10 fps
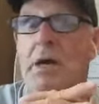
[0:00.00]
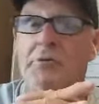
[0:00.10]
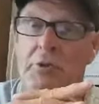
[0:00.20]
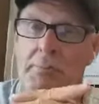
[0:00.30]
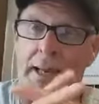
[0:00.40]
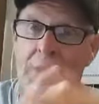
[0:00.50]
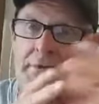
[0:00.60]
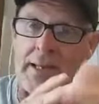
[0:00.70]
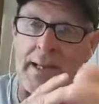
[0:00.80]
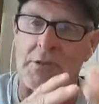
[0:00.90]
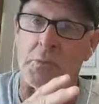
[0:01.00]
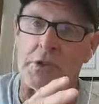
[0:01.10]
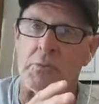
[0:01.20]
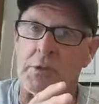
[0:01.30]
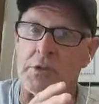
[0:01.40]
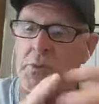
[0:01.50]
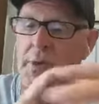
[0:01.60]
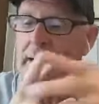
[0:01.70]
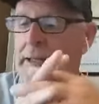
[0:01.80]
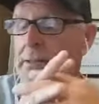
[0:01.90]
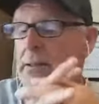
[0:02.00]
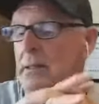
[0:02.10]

muscle mass as we train.